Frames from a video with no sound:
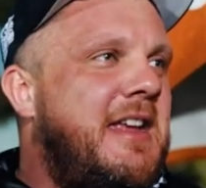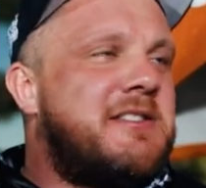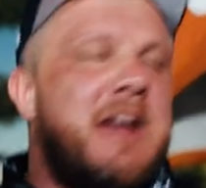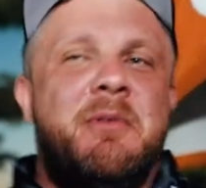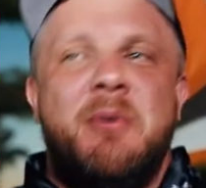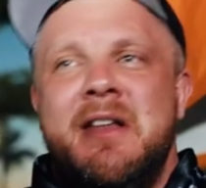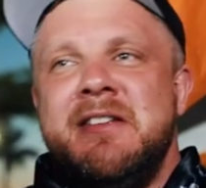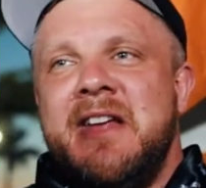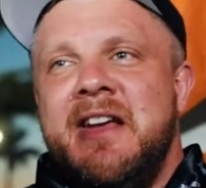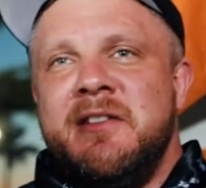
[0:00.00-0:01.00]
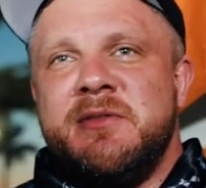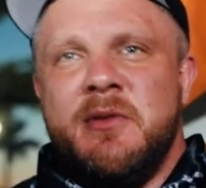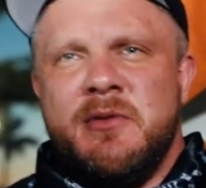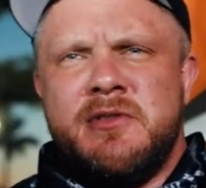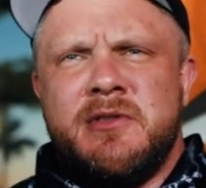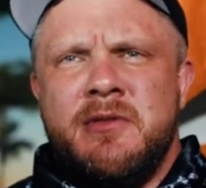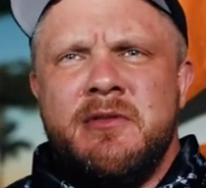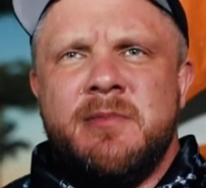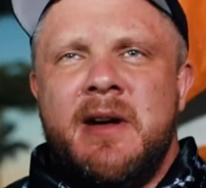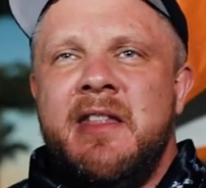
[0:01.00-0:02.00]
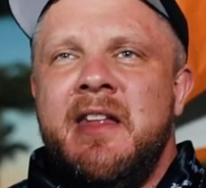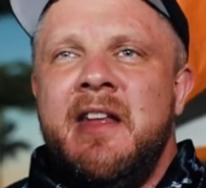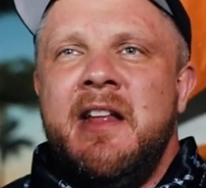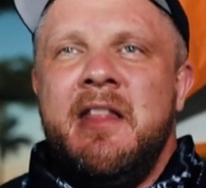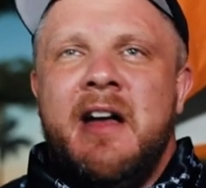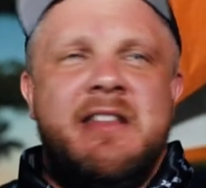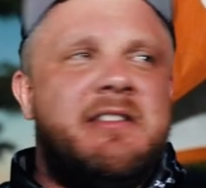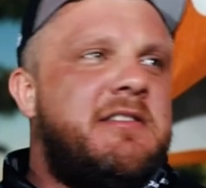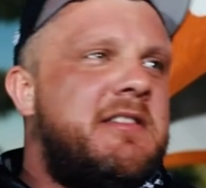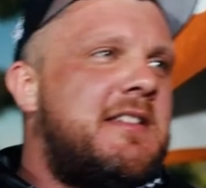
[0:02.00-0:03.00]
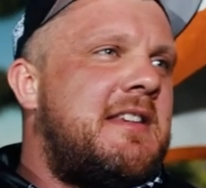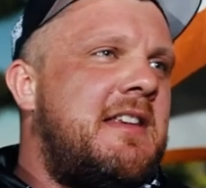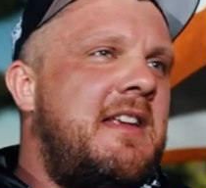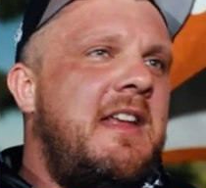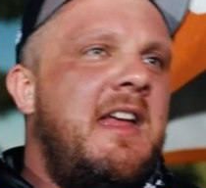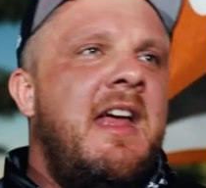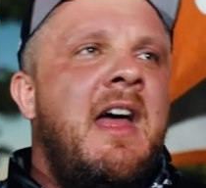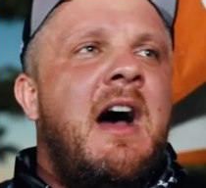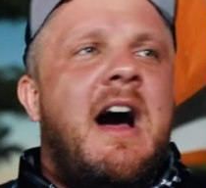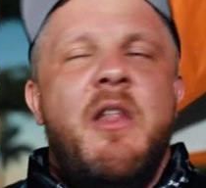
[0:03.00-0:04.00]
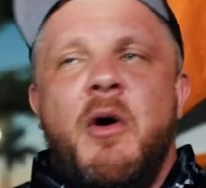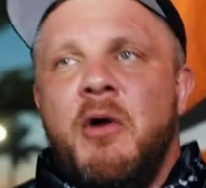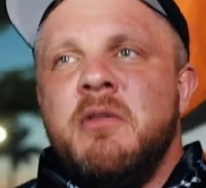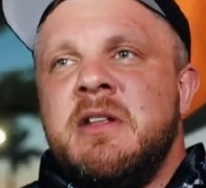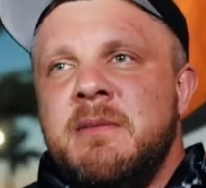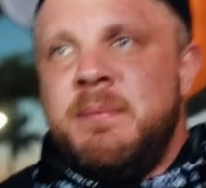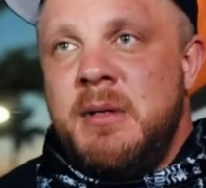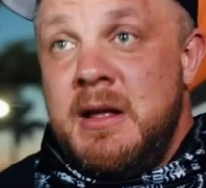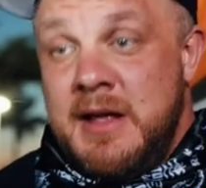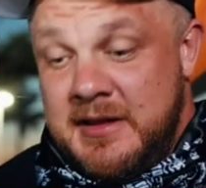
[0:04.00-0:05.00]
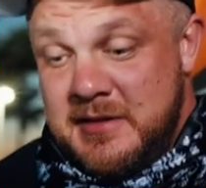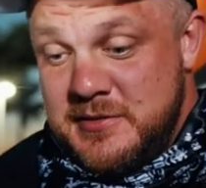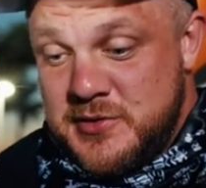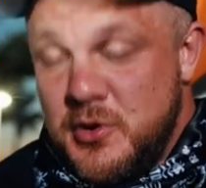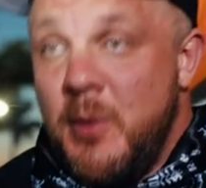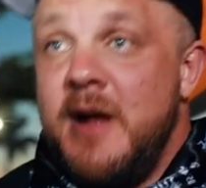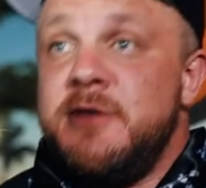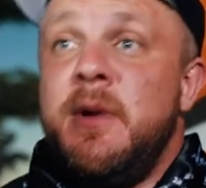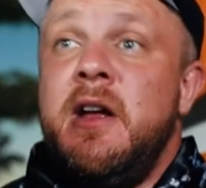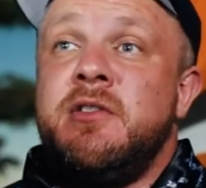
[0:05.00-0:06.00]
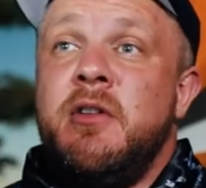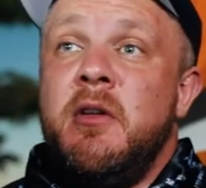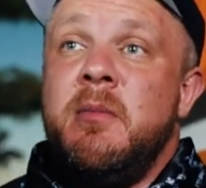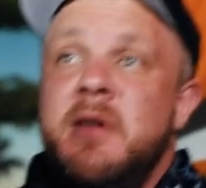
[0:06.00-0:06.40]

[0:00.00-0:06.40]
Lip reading: Sub 20 seconds of those stones, man. That's an all to put, like, so much pressure on.